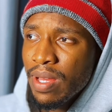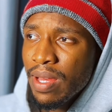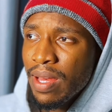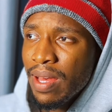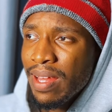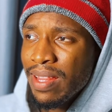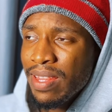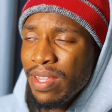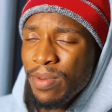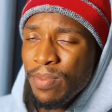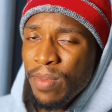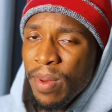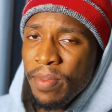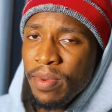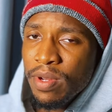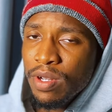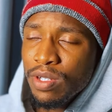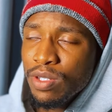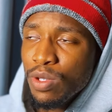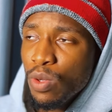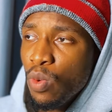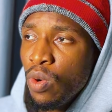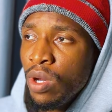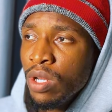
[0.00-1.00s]
I think maybe
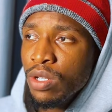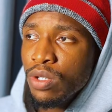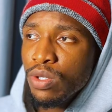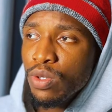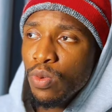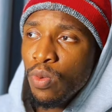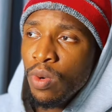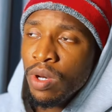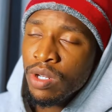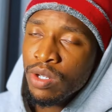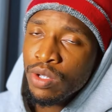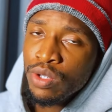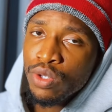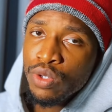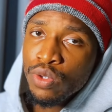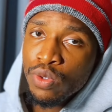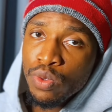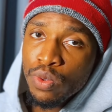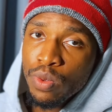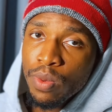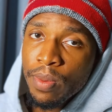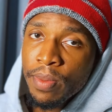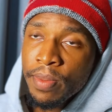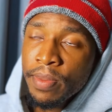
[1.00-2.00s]
just one or
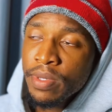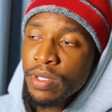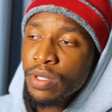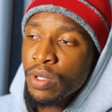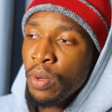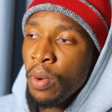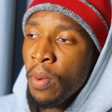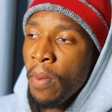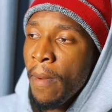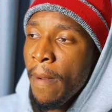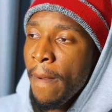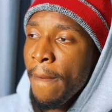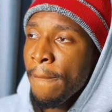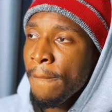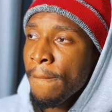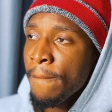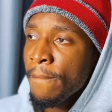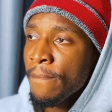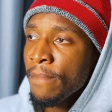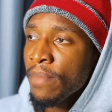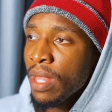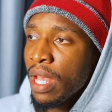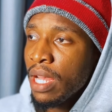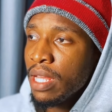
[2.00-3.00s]
two. So
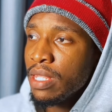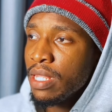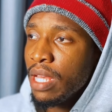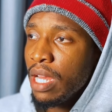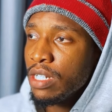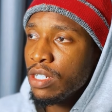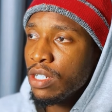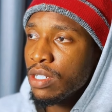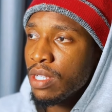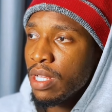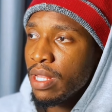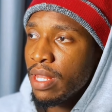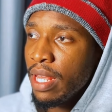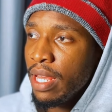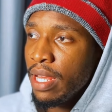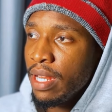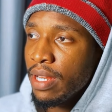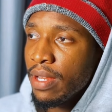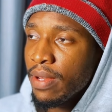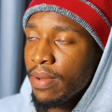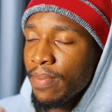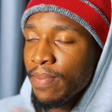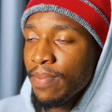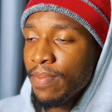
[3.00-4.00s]
that's just the thing.
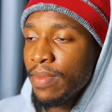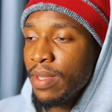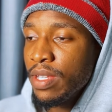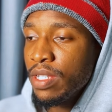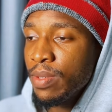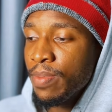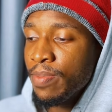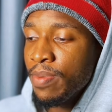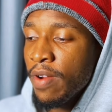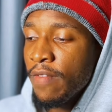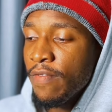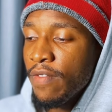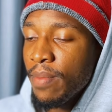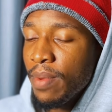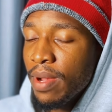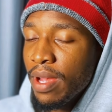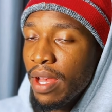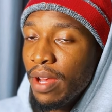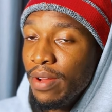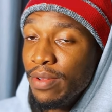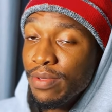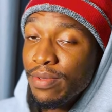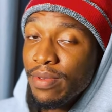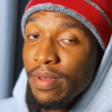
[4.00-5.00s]
There's a profit
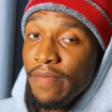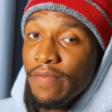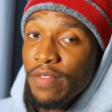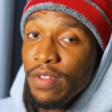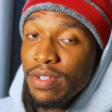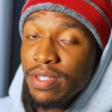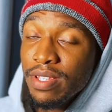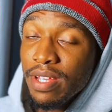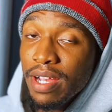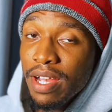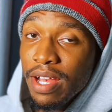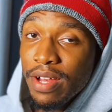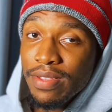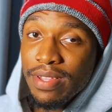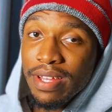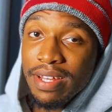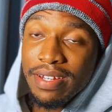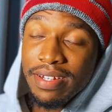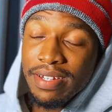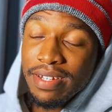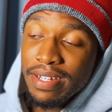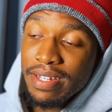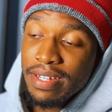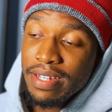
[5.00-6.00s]
account, I've lost the account
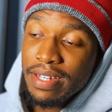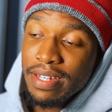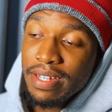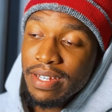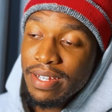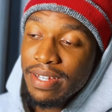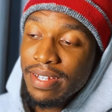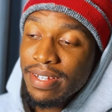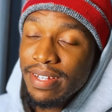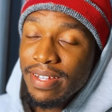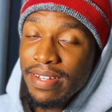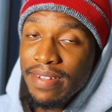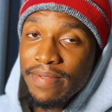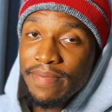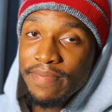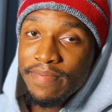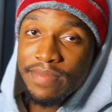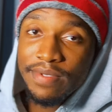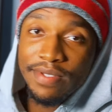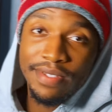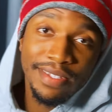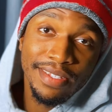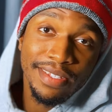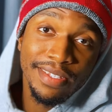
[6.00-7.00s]
and
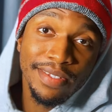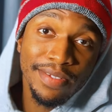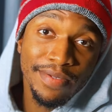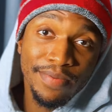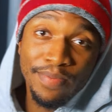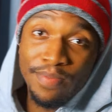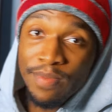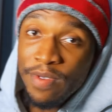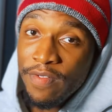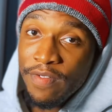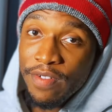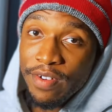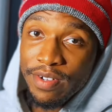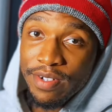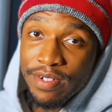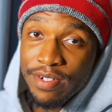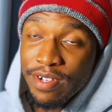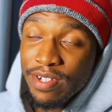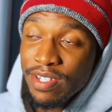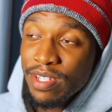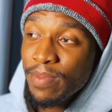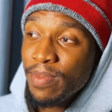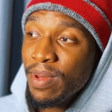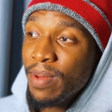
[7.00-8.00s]
move on.
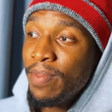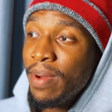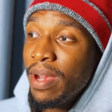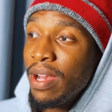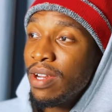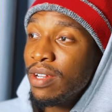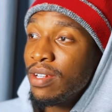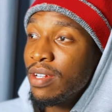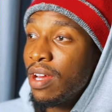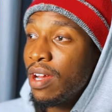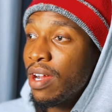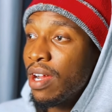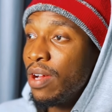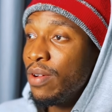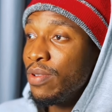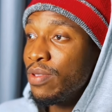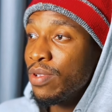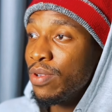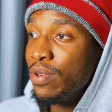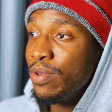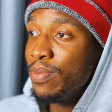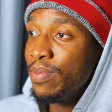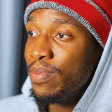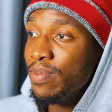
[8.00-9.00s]
Just simply buy on the account
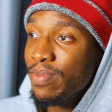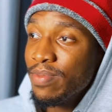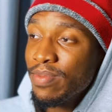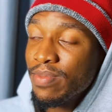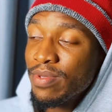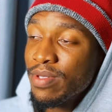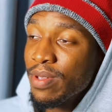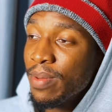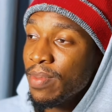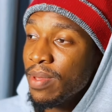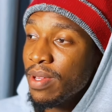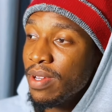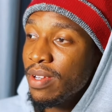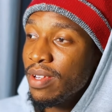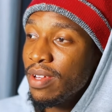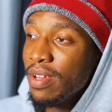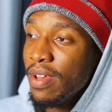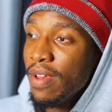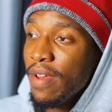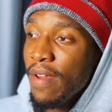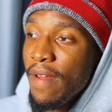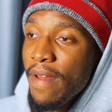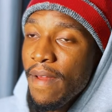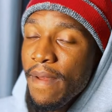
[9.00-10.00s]
or something.
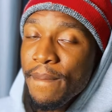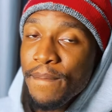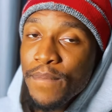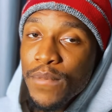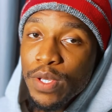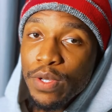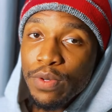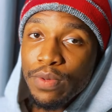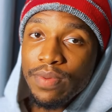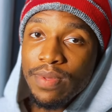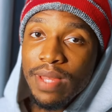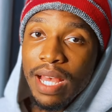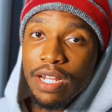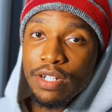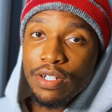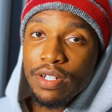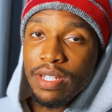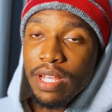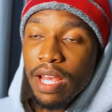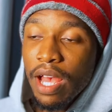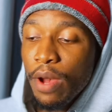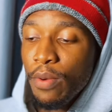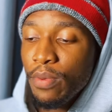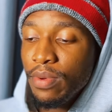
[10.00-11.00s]
So that's just
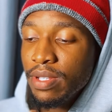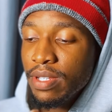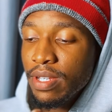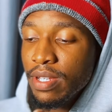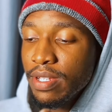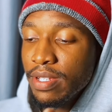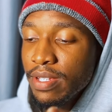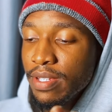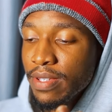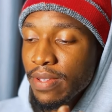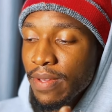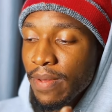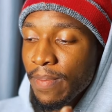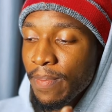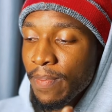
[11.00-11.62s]
how it is.